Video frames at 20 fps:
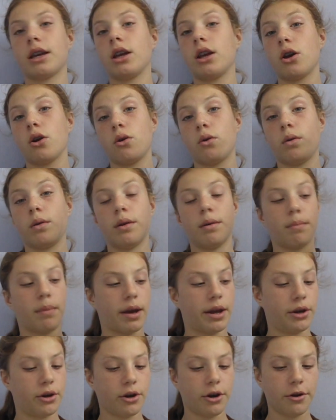can go in a
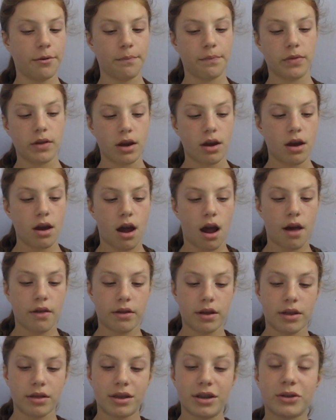binder.
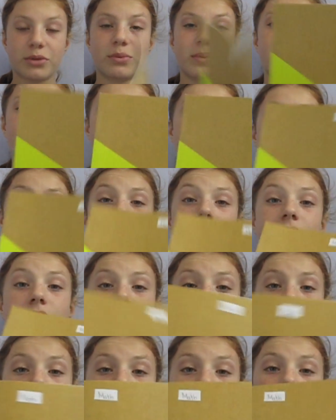And then this one I
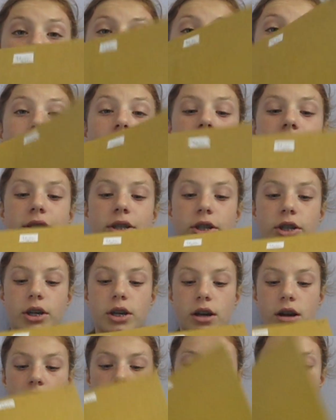still have from last
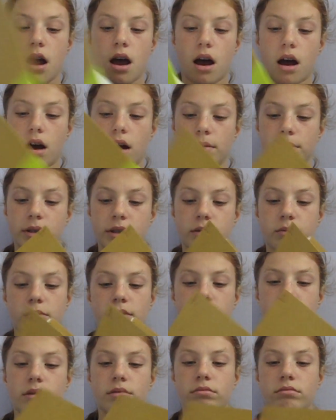year. Um, this
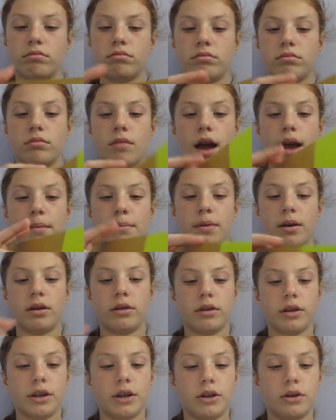one I
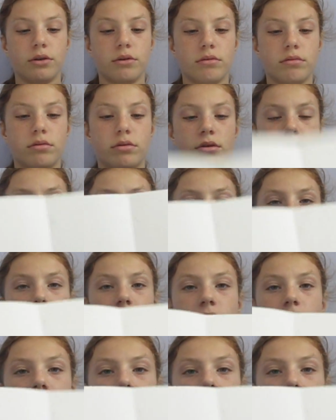barely used, so I'm just